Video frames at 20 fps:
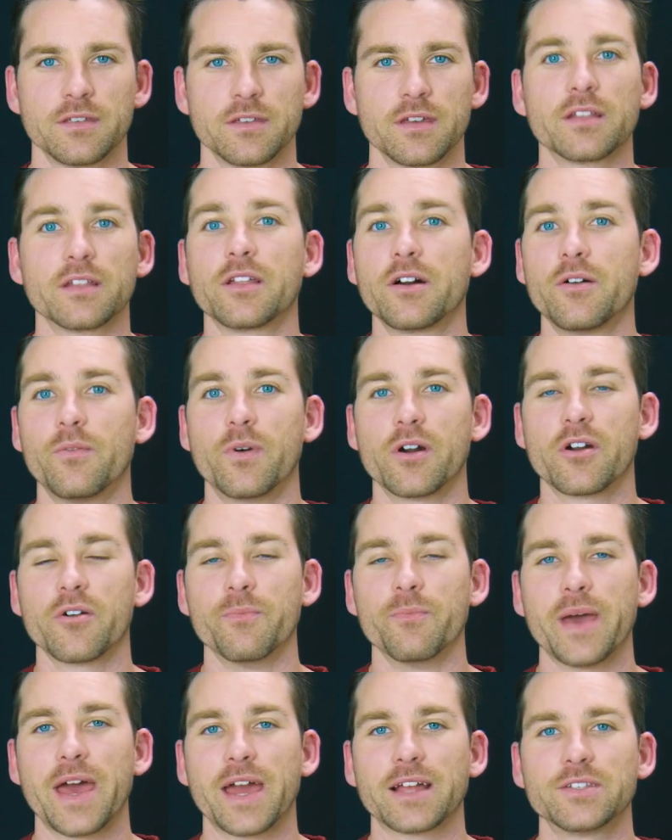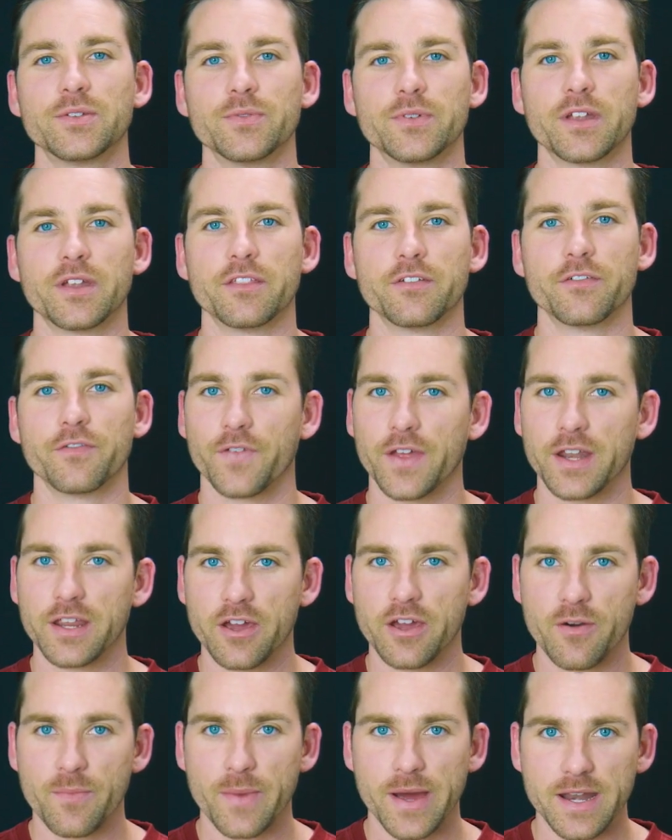Hello and welcome back to another
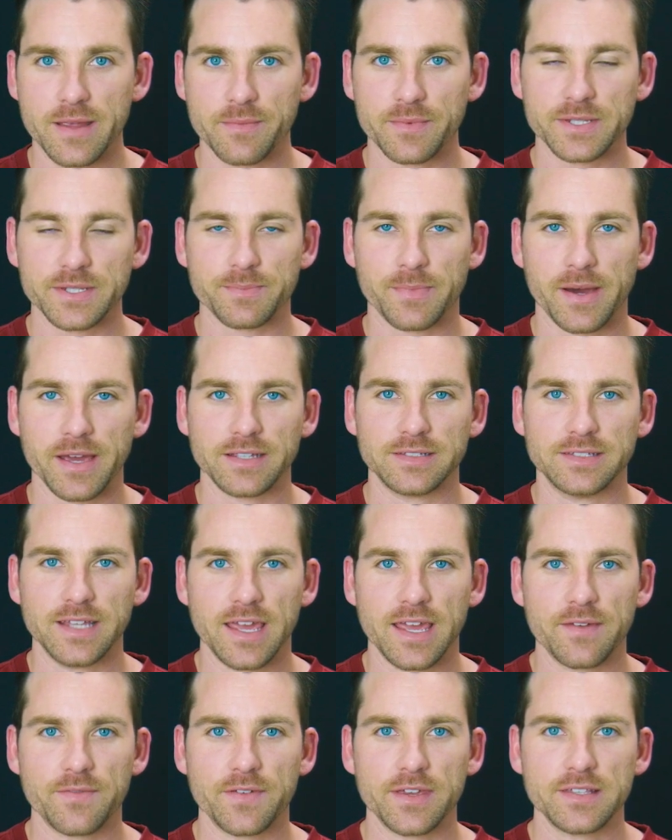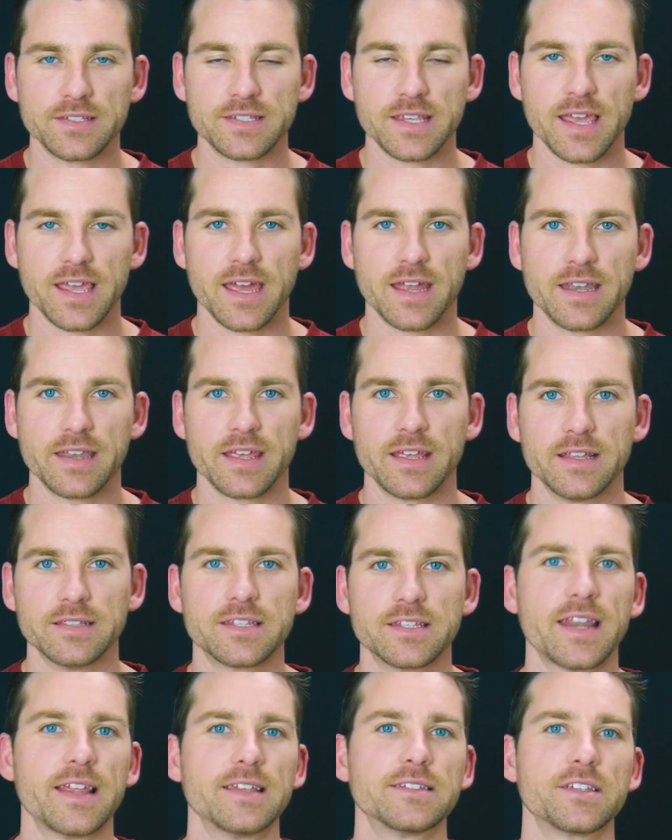video. My name is Mike Davies, and in
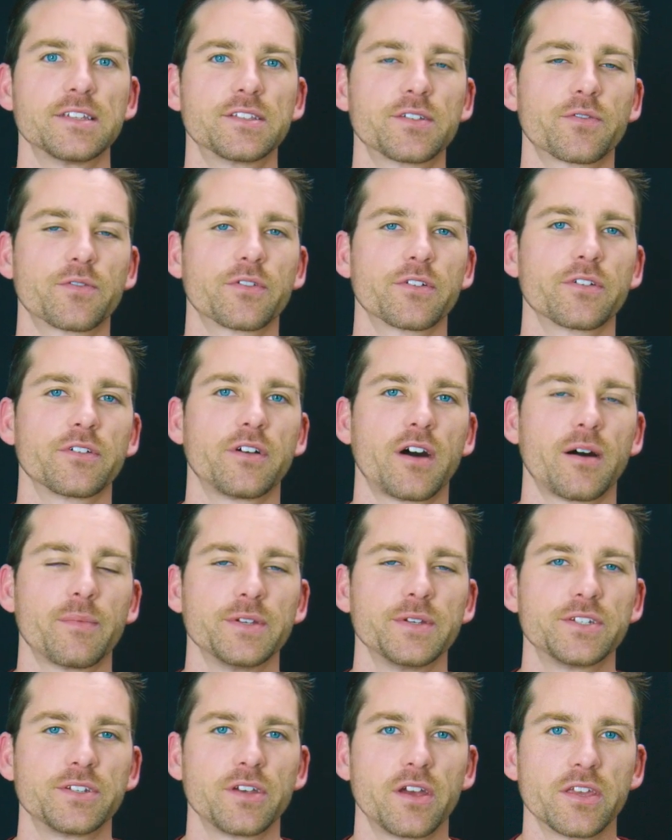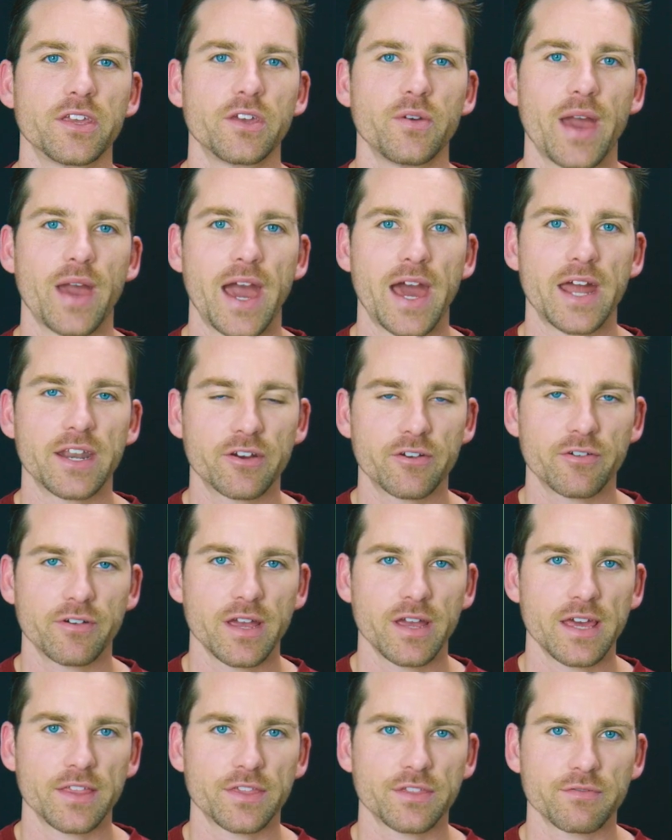today's tutorial, I'll be showing you how to
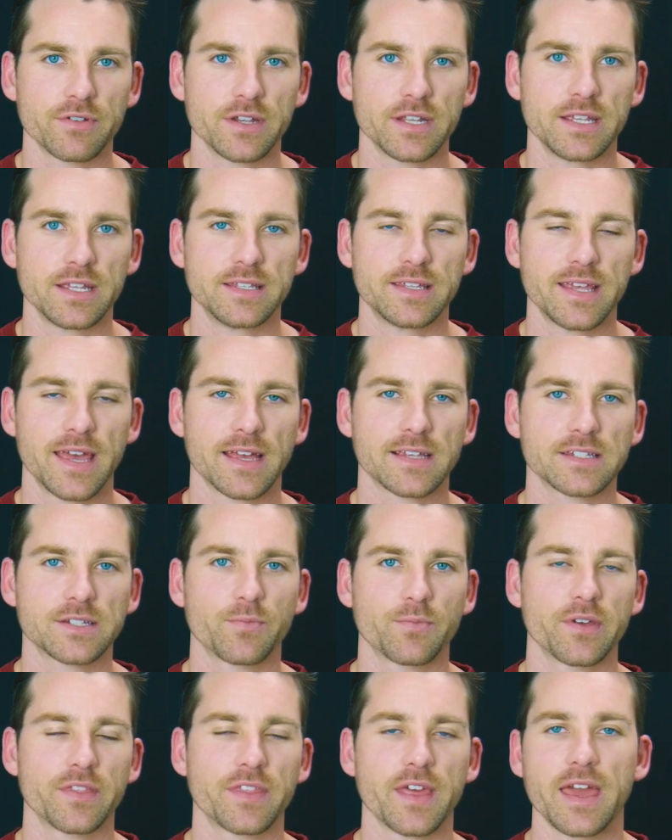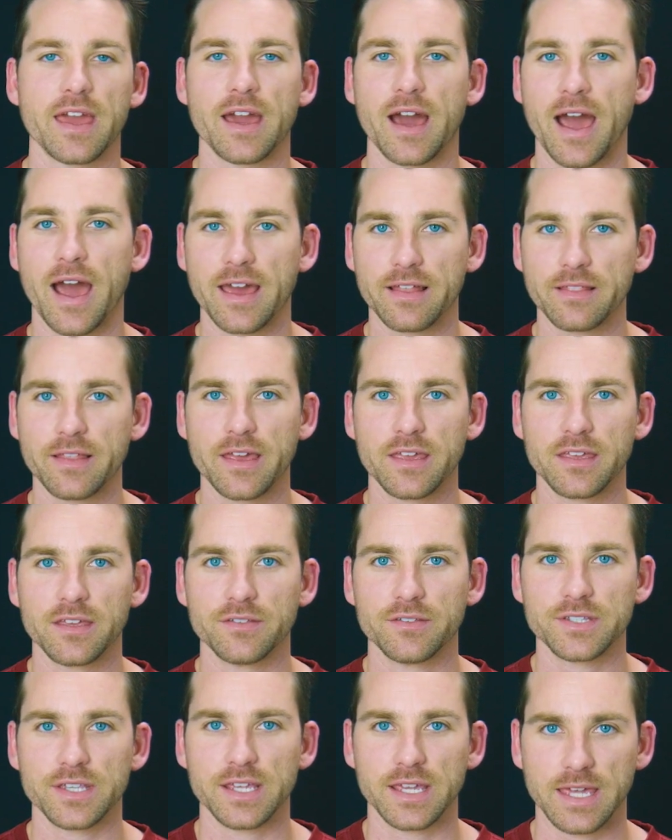create 3D text with a highlight
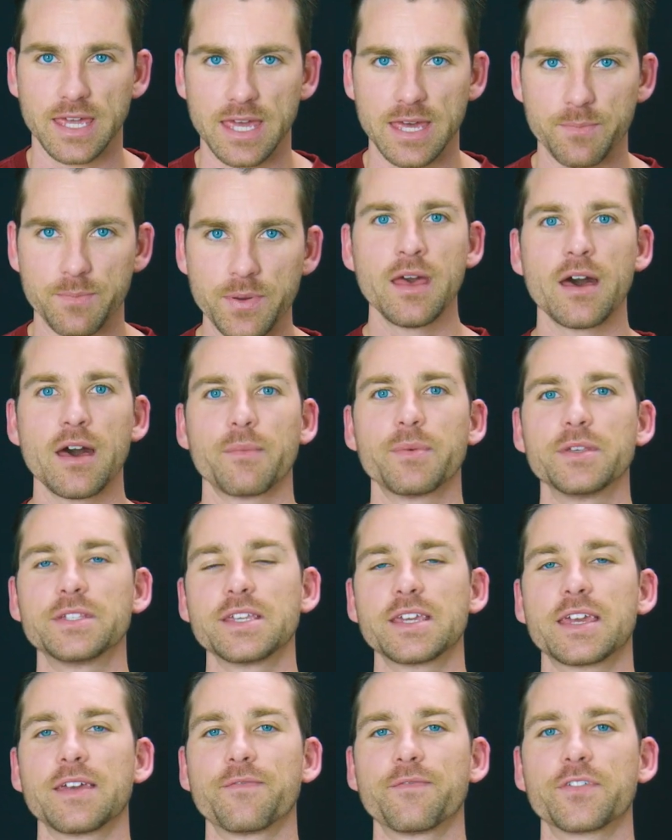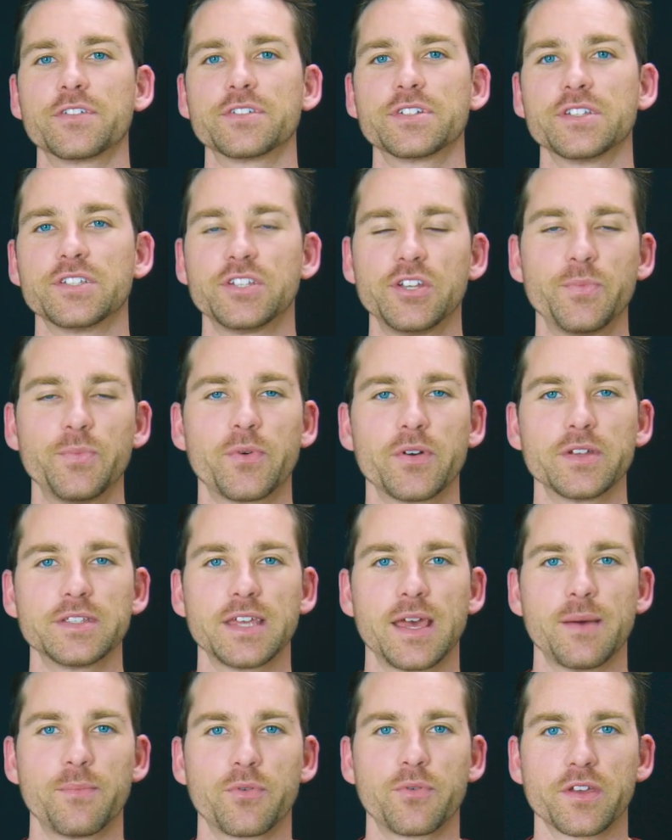using GIMP. I'm using GIMP version
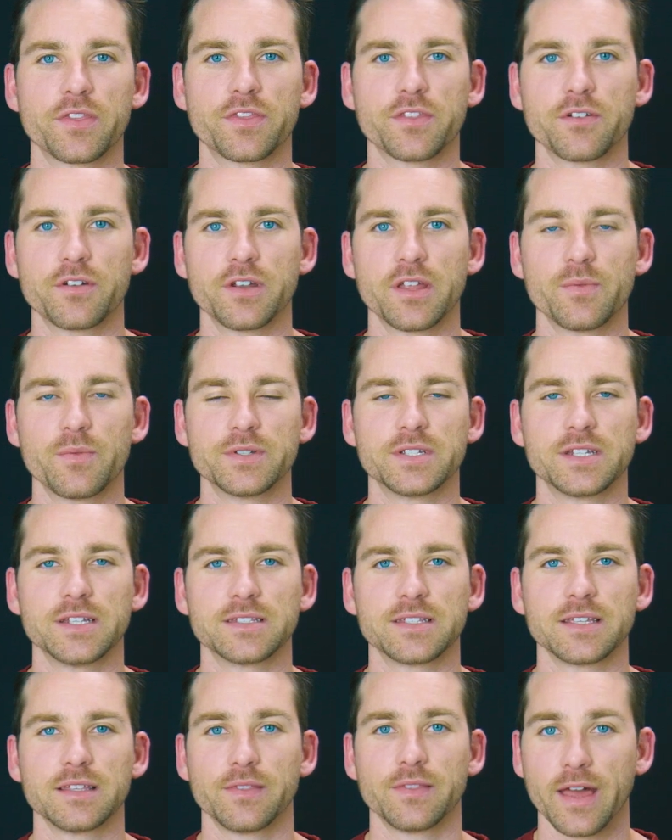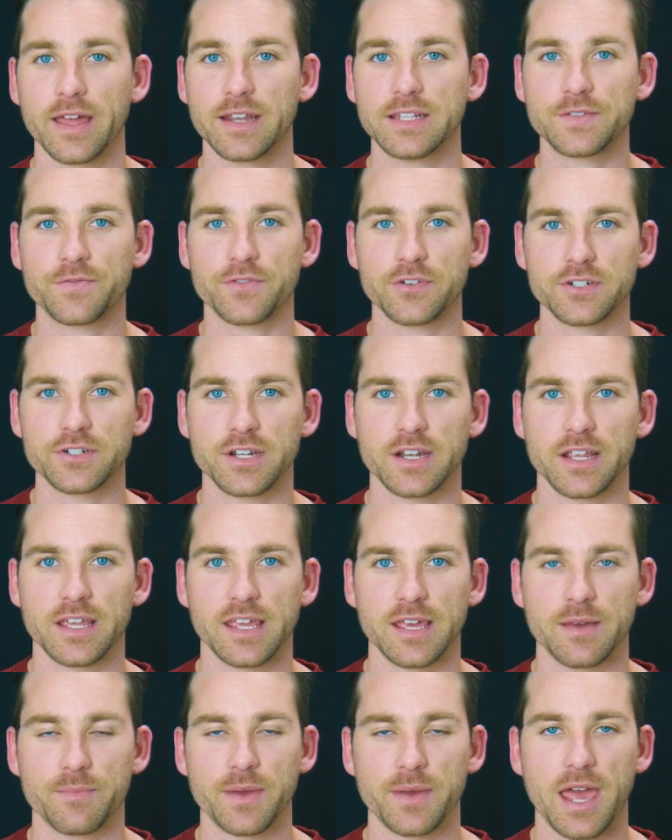2.10.30, which is the latest version of
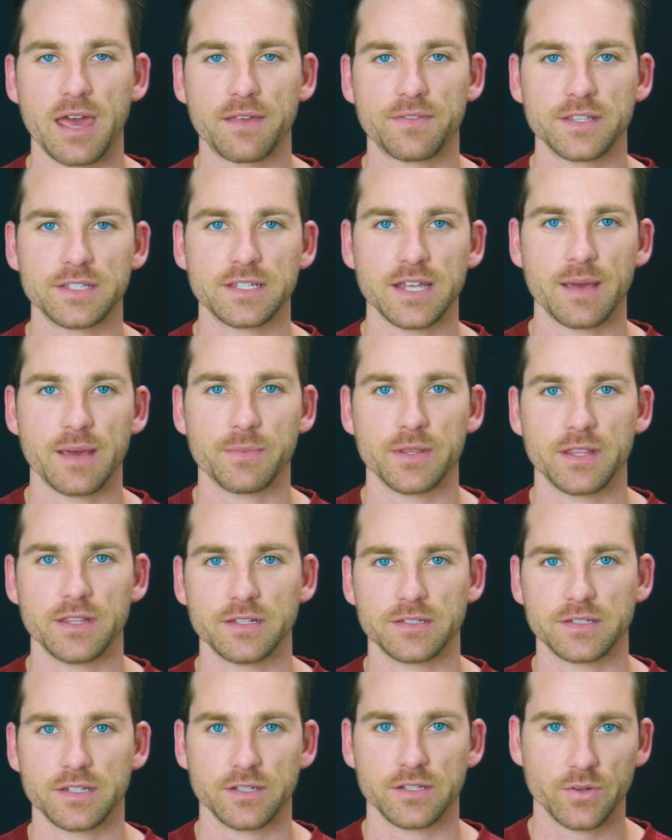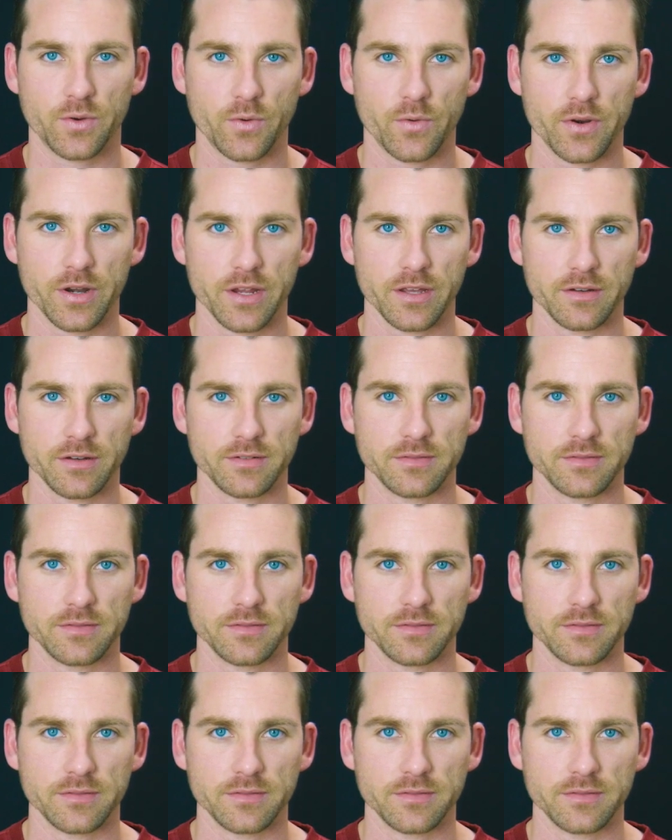GIMP at the time of this tutorial.